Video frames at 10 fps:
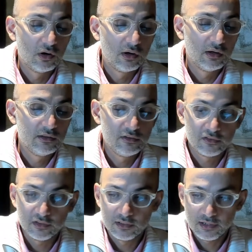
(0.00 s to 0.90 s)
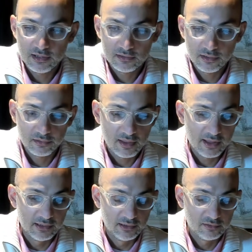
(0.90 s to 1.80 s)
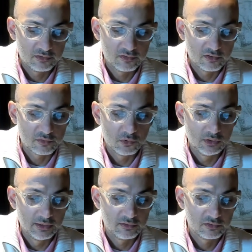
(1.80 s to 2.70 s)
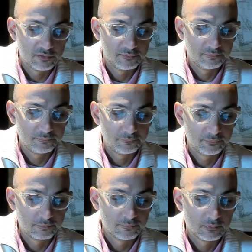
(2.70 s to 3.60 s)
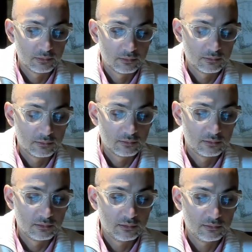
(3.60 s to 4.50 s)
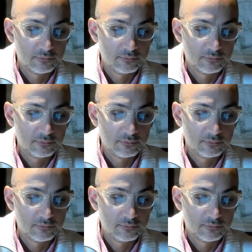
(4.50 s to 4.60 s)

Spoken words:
is greater than x, the small x, right?